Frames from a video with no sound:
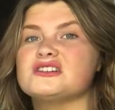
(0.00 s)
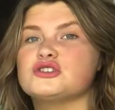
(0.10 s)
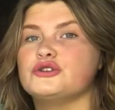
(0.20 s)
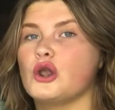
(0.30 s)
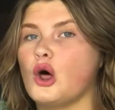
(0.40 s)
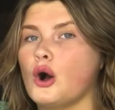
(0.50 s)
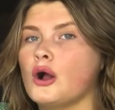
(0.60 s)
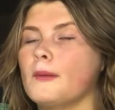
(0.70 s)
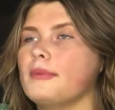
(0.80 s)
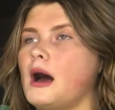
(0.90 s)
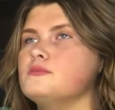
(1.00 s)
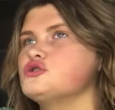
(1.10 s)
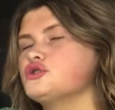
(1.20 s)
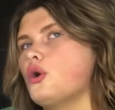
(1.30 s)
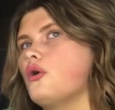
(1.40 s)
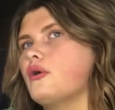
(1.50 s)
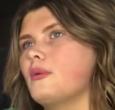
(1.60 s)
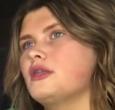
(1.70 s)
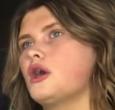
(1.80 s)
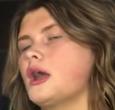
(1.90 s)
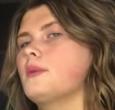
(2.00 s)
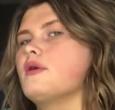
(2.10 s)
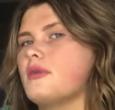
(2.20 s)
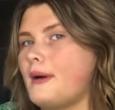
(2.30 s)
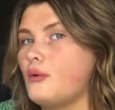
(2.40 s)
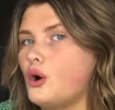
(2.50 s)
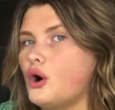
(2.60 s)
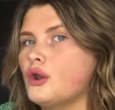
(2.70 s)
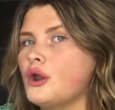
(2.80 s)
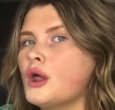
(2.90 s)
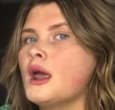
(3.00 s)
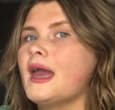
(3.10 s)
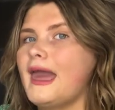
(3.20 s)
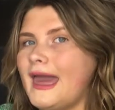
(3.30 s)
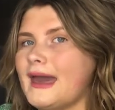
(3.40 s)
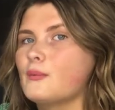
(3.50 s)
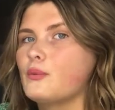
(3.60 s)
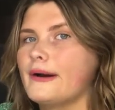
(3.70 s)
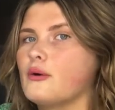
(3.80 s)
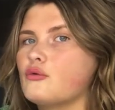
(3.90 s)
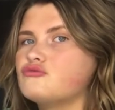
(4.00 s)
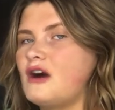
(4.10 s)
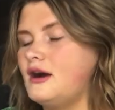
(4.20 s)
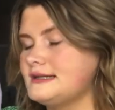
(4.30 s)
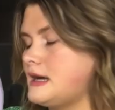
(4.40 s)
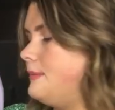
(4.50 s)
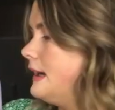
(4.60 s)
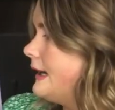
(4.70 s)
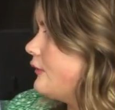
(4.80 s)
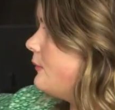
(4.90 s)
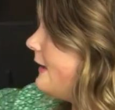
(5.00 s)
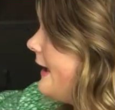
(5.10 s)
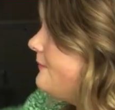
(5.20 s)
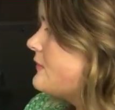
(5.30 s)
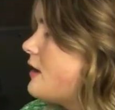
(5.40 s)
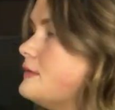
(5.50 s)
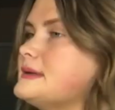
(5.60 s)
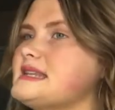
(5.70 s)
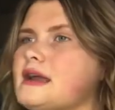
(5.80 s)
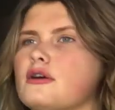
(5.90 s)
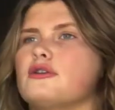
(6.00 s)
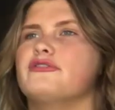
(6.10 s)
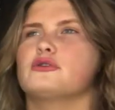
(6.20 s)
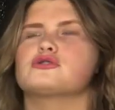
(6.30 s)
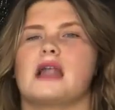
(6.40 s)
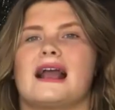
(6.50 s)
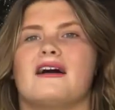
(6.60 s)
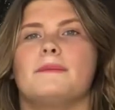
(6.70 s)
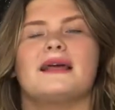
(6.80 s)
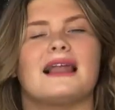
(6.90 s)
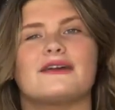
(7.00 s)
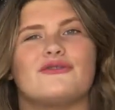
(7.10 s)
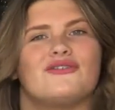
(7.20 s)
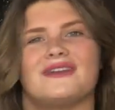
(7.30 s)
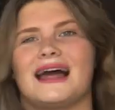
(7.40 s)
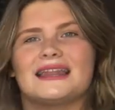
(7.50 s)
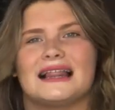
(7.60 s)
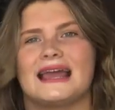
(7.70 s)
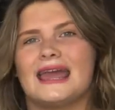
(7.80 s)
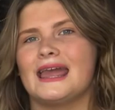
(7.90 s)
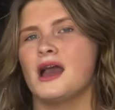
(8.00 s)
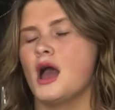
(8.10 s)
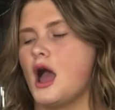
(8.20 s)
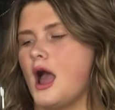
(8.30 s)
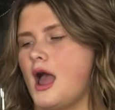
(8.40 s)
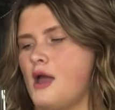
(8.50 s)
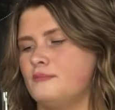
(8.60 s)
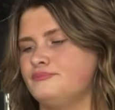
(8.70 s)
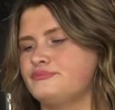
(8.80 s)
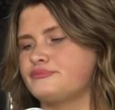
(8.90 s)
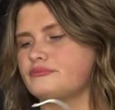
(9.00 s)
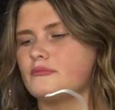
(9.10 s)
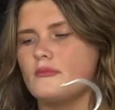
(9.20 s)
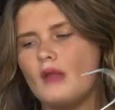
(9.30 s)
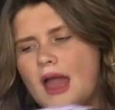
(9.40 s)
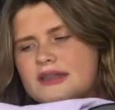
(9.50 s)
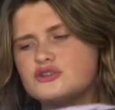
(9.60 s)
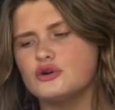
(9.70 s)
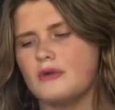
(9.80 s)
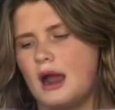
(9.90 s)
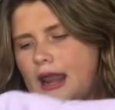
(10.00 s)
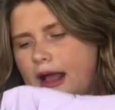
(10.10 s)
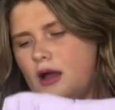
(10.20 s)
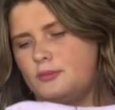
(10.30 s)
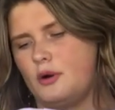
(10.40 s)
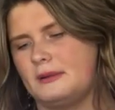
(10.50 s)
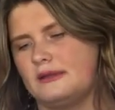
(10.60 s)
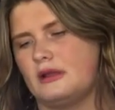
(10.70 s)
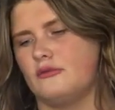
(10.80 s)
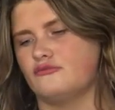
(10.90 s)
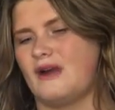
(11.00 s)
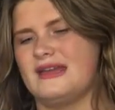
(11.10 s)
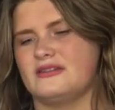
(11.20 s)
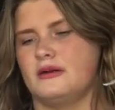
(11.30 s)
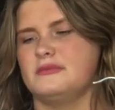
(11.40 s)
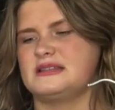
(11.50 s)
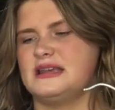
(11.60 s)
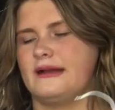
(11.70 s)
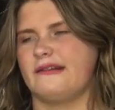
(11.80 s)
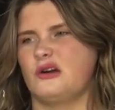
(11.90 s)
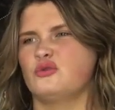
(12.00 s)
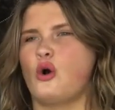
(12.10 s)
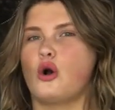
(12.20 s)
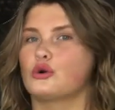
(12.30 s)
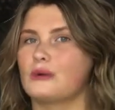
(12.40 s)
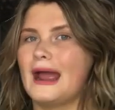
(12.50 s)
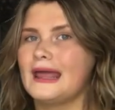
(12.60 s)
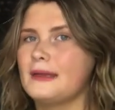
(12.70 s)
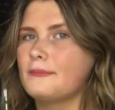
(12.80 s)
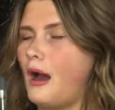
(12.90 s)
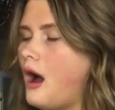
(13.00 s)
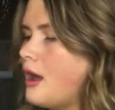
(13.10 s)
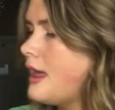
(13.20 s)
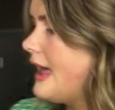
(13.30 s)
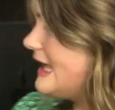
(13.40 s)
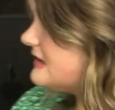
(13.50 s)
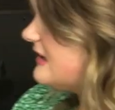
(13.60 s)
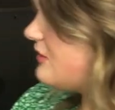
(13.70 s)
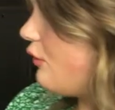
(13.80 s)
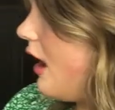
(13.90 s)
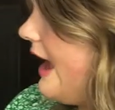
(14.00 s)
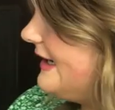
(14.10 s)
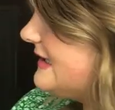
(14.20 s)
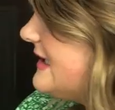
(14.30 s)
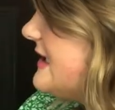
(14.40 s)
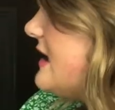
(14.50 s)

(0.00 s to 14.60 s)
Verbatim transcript: nice and long but I'm sure that when you kind of put the belt on it will rise up a little bit. The material feels like a bit like flannelly um and it's all right like I probably rate the material not great but it's just all right and it's in